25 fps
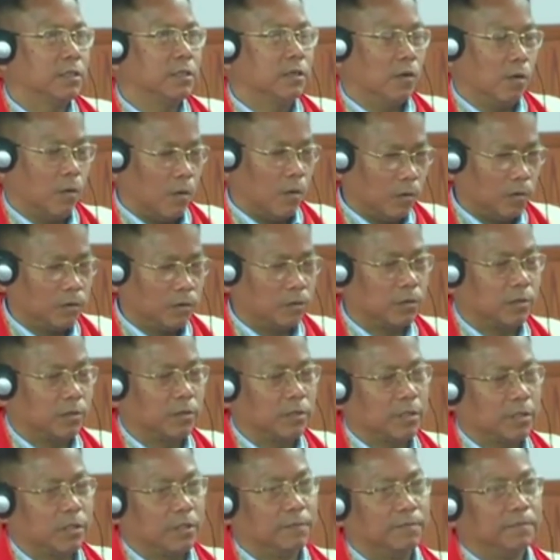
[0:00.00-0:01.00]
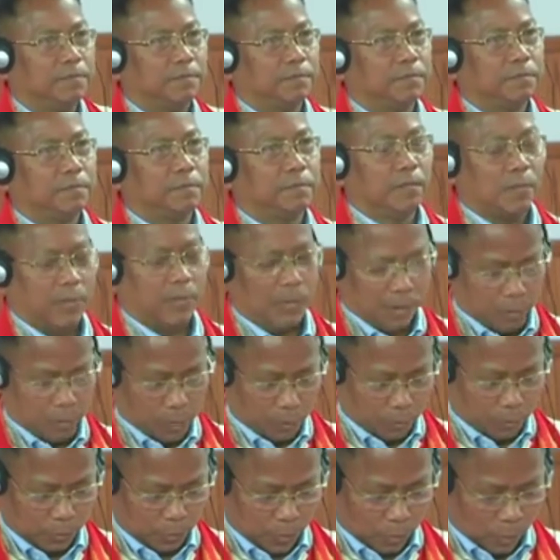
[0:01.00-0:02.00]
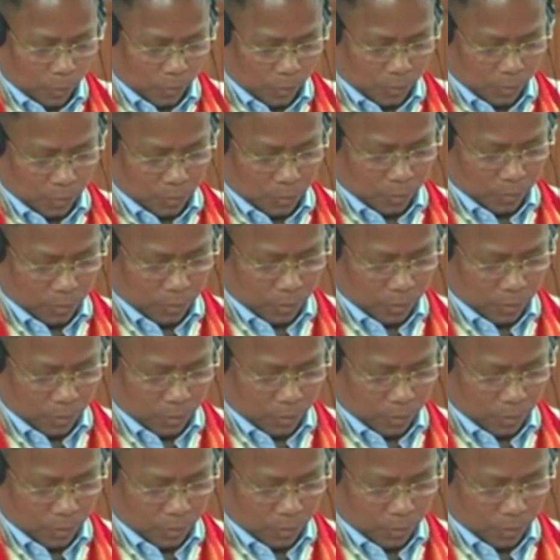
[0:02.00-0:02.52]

also, sir. So